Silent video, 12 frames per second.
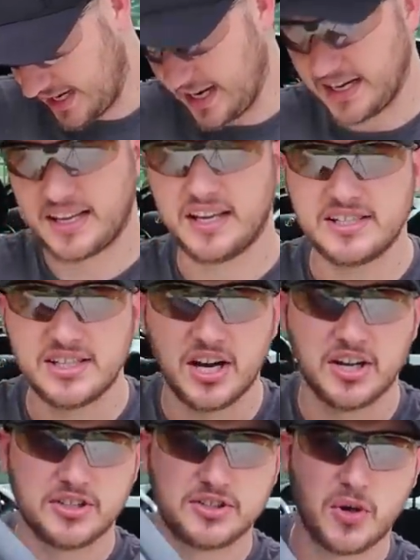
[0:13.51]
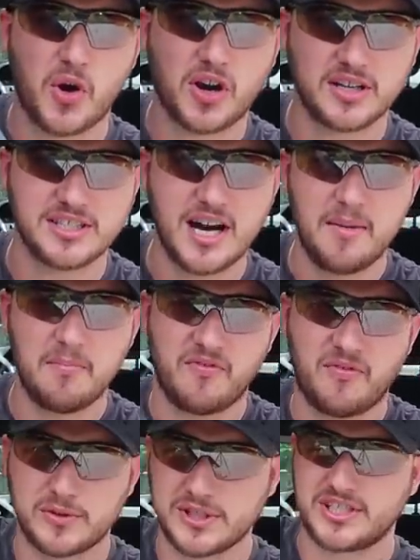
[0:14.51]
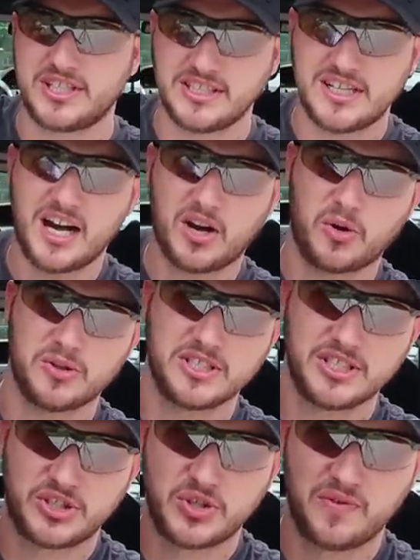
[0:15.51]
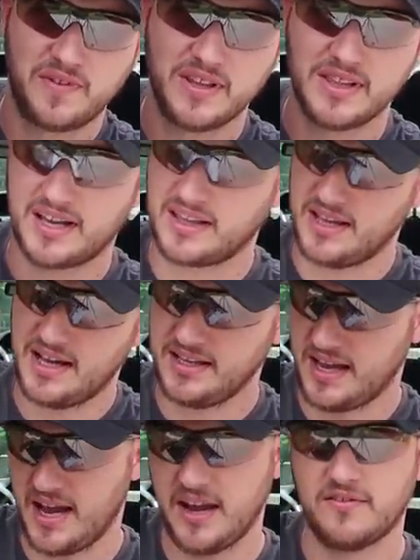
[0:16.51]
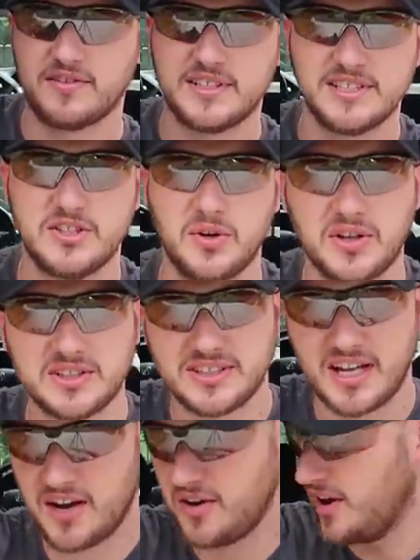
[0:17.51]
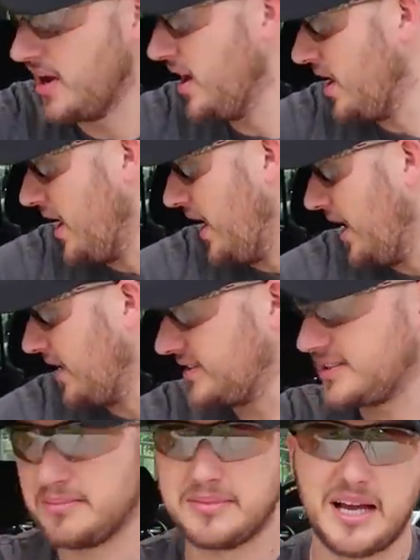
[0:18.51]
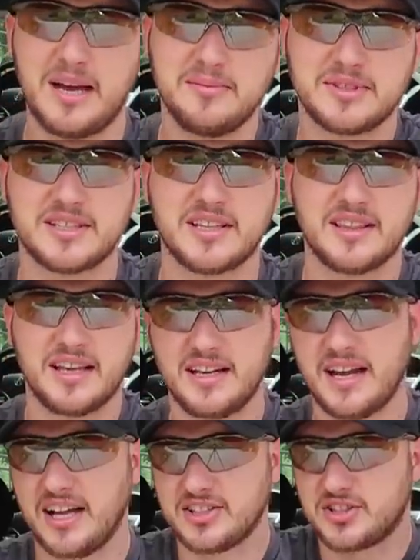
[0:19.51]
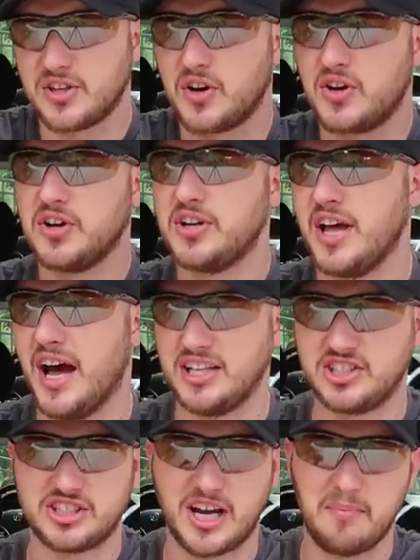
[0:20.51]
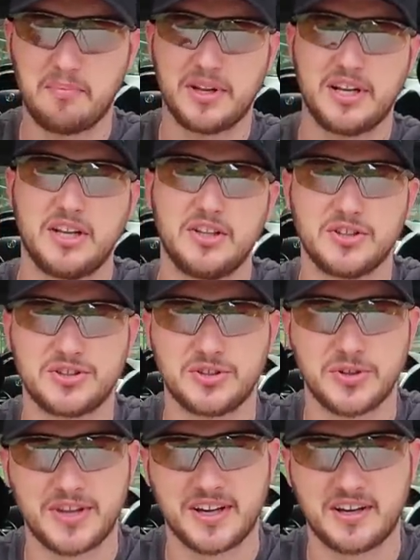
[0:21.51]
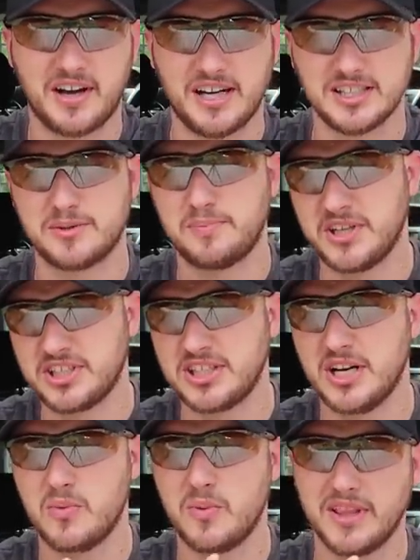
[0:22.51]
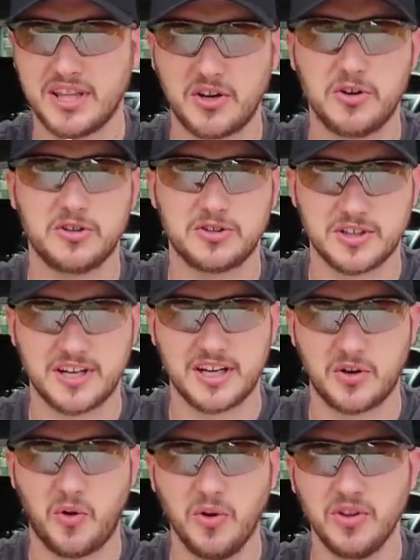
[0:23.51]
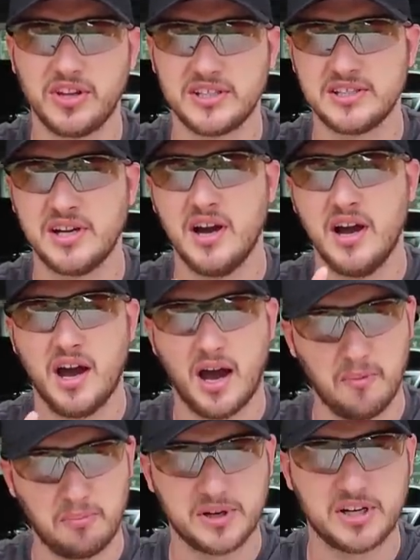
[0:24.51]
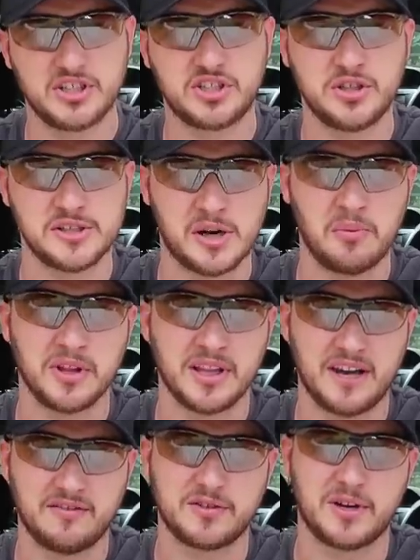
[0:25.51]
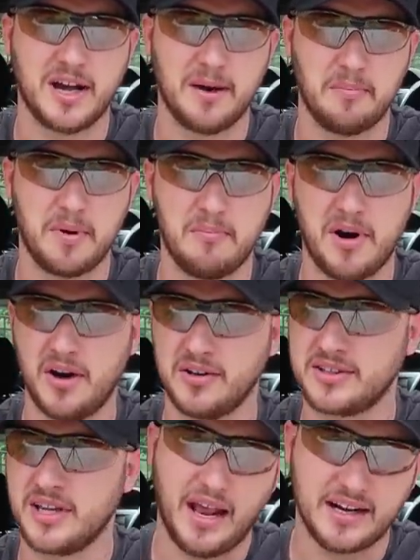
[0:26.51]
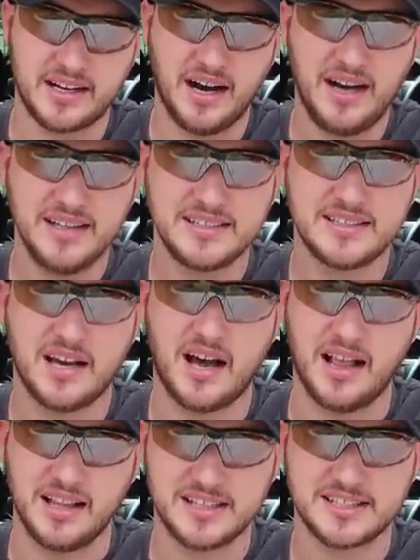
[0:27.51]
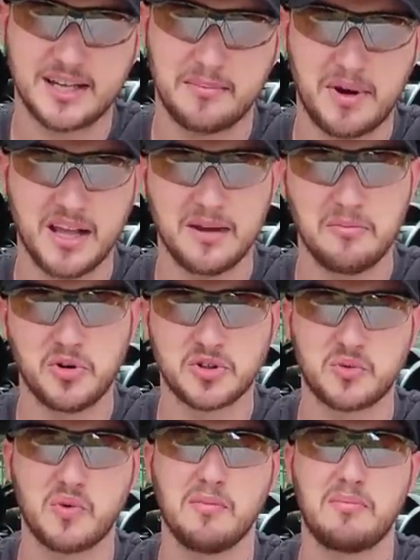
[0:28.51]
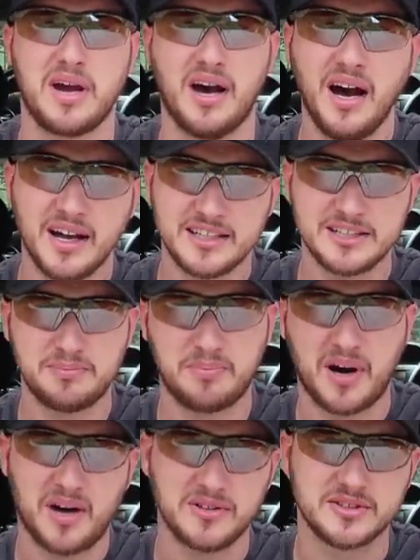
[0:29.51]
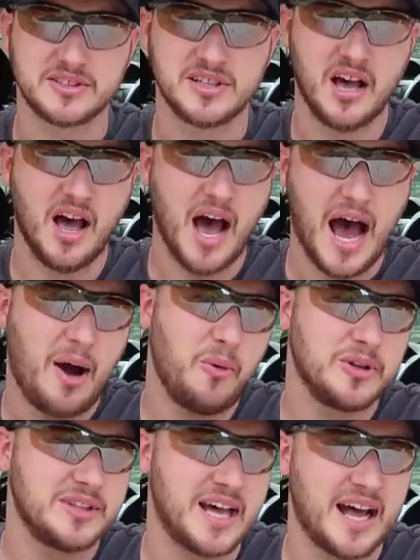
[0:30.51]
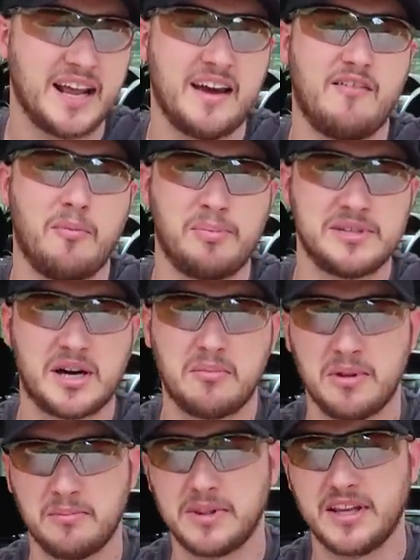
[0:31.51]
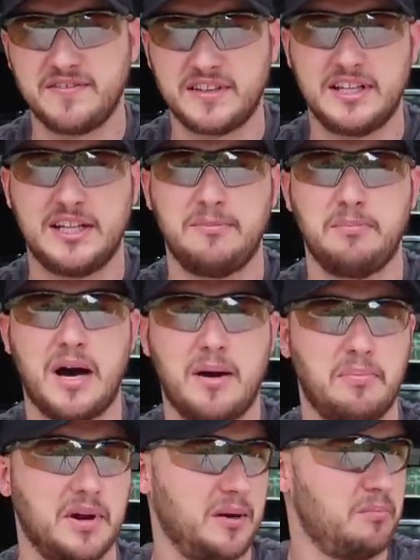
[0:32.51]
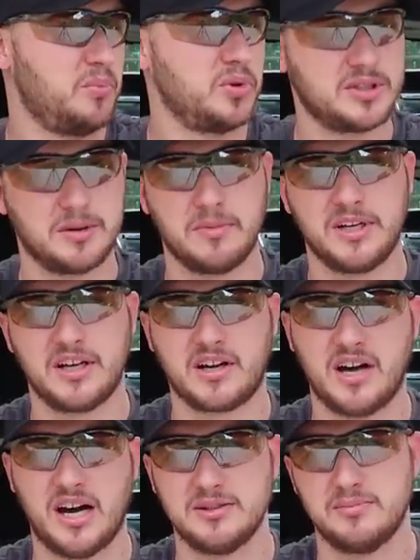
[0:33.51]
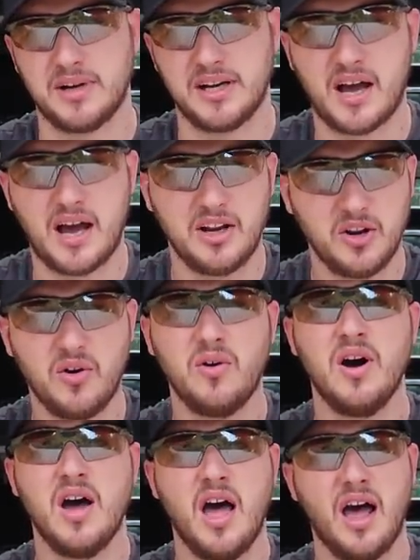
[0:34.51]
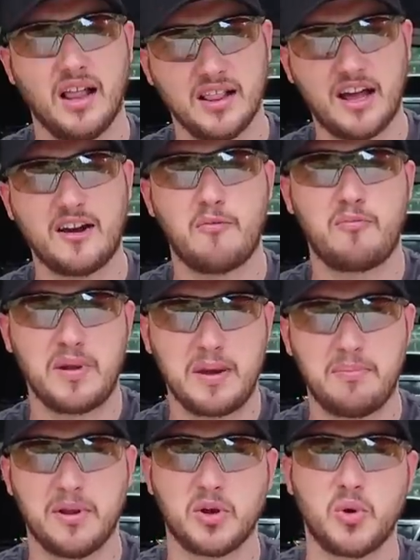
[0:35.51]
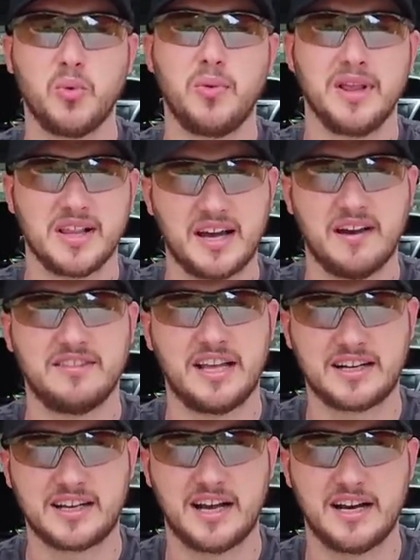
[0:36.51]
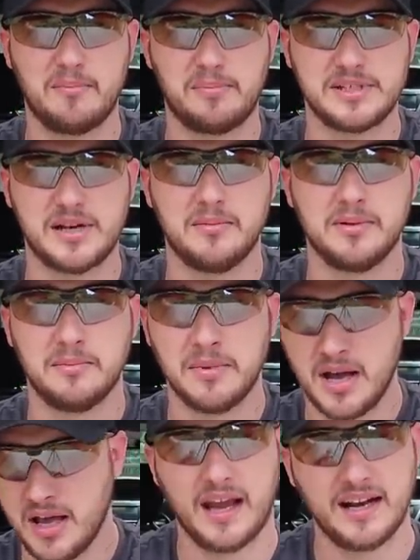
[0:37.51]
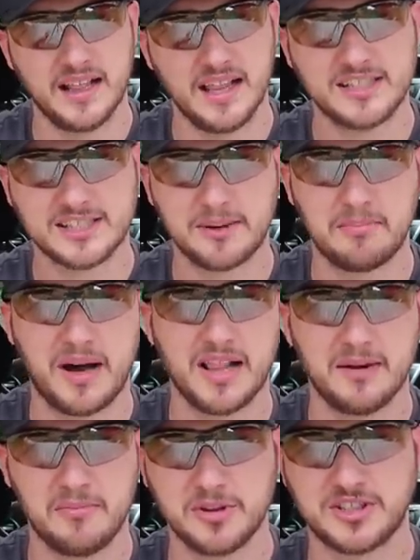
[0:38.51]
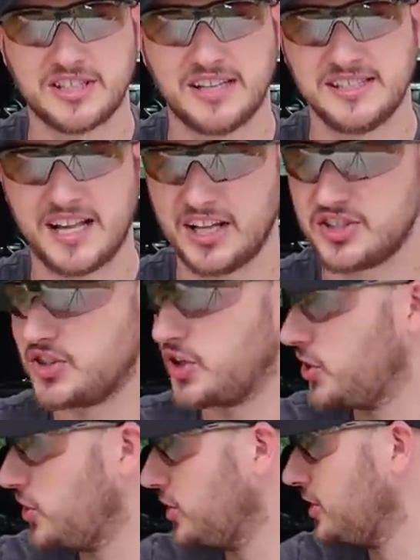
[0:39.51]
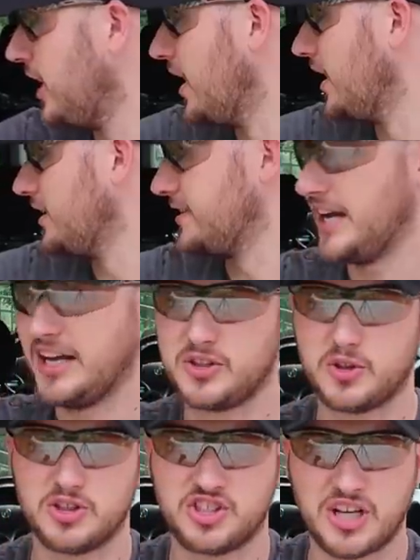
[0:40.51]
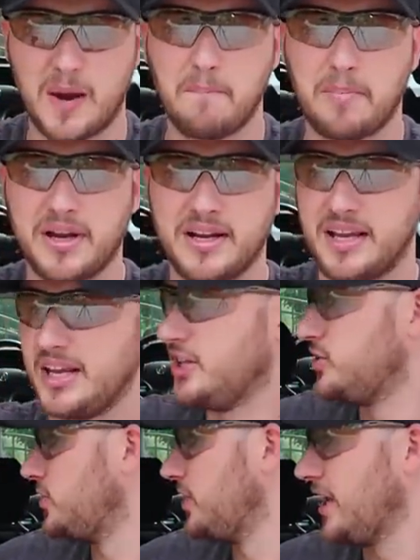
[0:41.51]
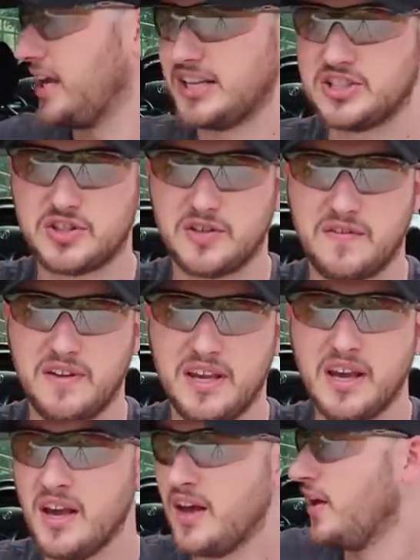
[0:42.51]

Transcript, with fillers: got here dog ramp for a truck or S U V like that. I have three dogs now and sometimes they're not so good at jumping into the car, especially when they're going to get older. I'm pretty sure I will have to help them out. And Gus, Alaskan Malamute, will be one hundred pounds. I would not have a problem lifting him up and put him in a car, but I know a lot of people who will have that kind of problem. And Alaskan Malamutes are not so good trying to jump in into the S U V